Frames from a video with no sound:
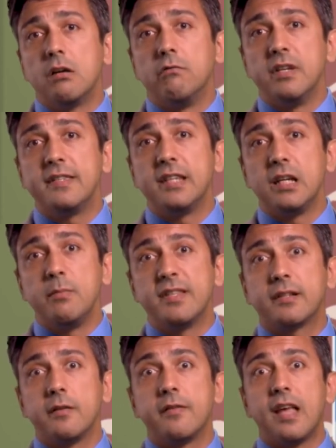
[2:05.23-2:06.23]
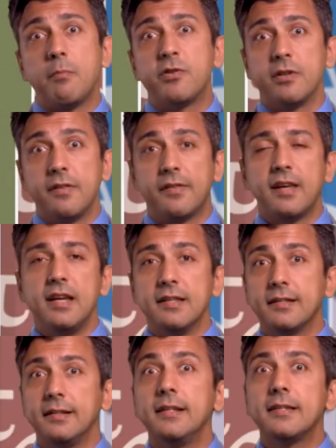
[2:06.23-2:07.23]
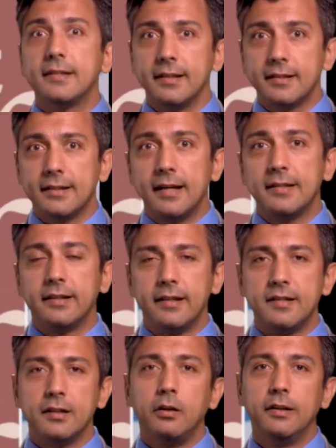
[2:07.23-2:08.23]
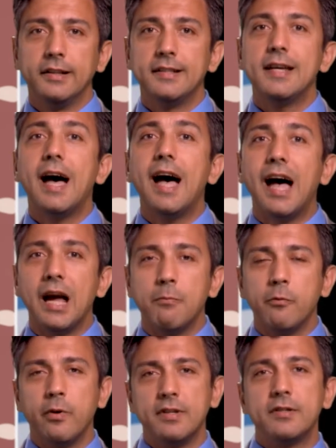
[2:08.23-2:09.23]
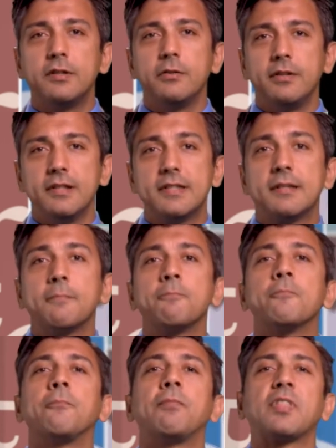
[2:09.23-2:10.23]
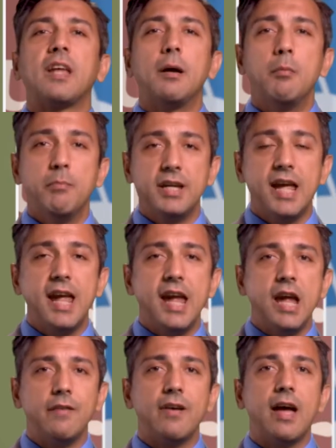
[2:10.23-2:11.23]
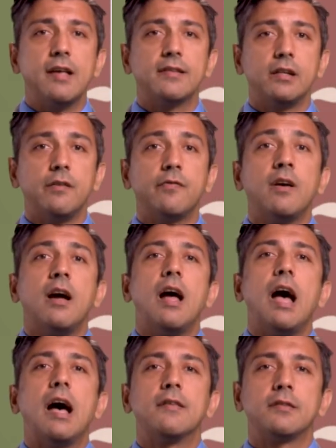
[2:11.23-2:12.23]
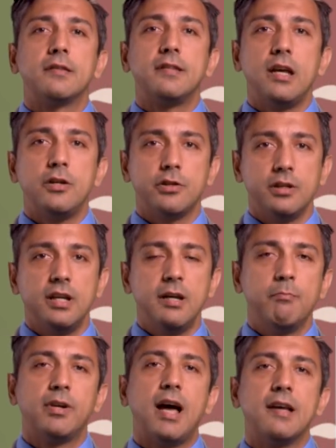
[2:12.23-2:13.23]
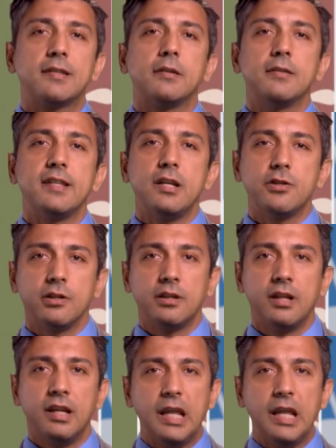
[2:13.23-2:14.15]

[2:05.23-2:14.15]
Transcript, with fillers: We see misconceptions in statistics. I see this all the time when students behave as if association implies causation.